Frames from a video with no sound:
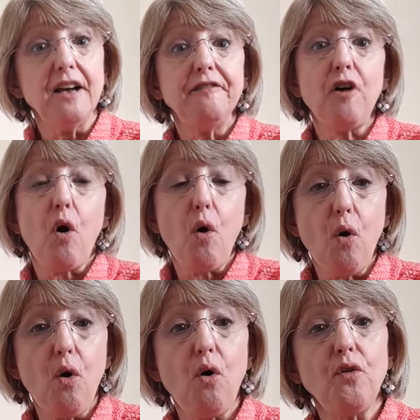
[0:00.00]
for
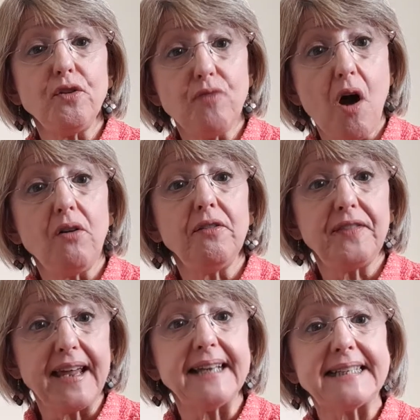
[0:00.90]
all the wrong
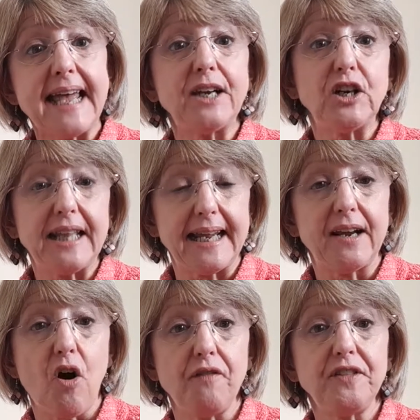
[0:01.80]
things they could
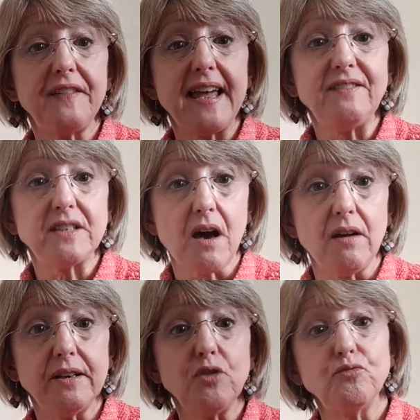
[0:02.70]
think of that they've
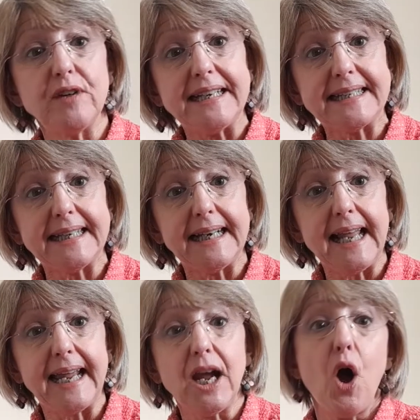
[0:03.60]
done
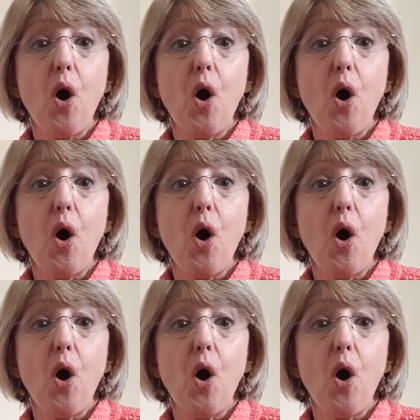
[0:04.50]
recently,